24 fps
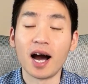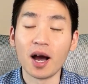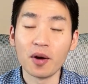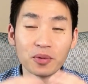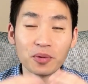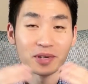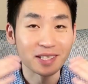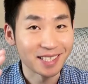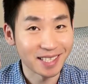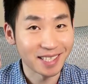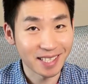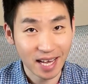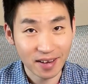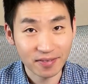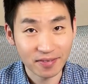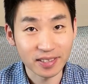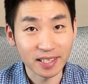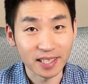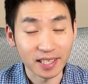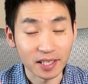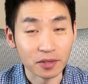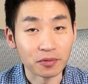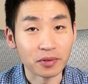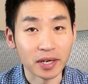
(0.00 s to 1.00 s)
I would
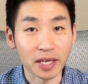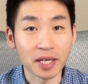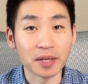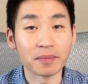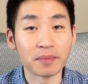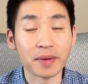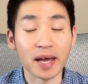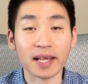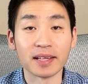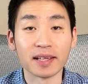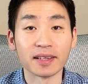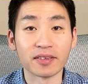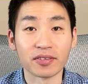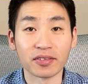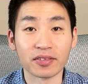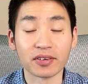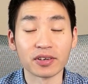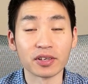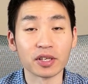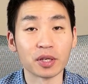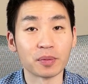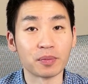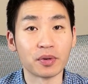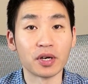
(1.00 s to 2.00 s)
definitely recommend the
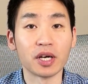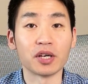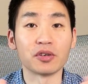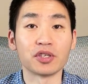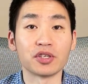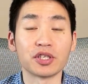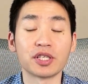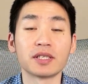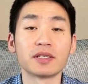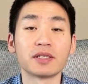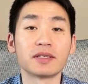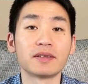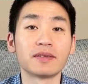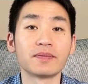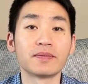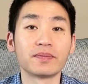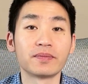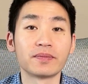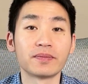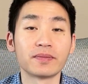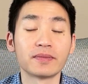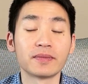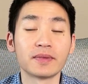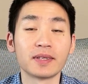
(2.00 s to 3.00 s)
third approach,
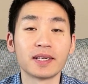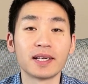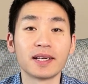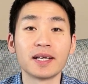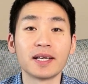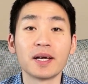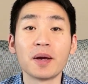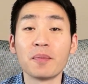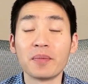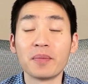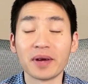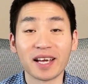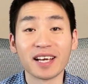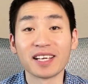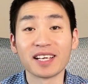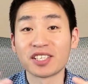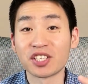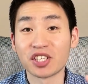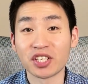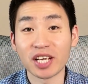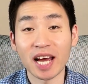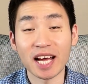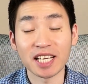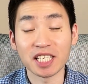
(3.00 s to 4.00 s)

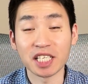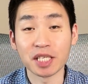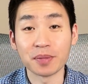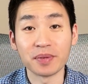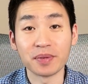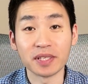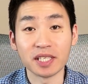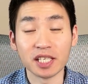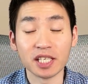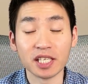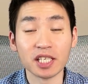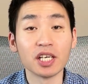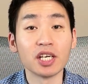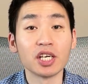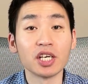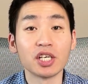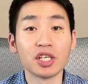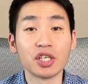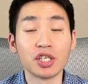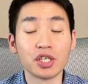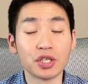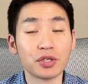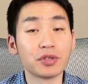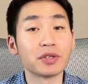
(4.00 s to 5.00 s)
because ChatGPT
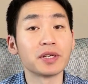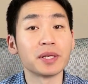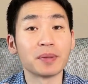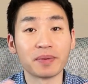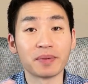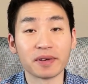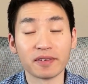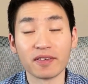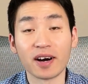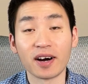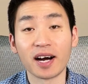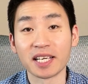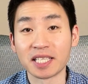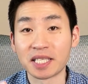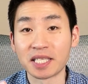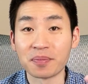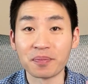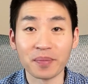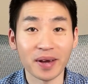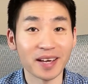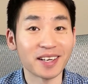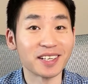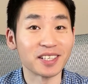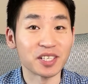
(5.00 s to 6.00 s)
usually
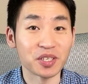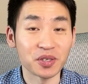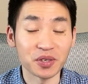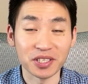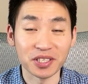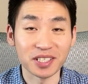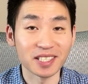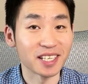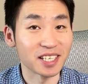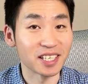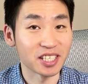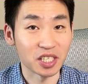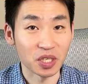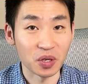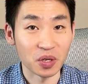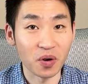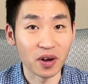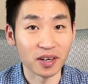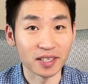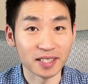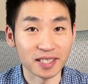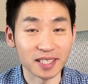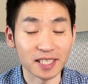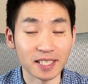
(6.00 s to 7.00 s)
provides better translation
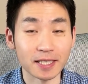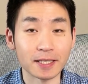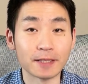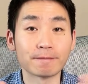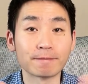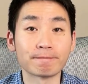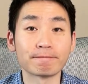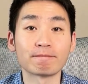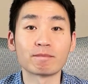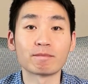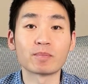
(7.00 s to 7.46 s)
quality.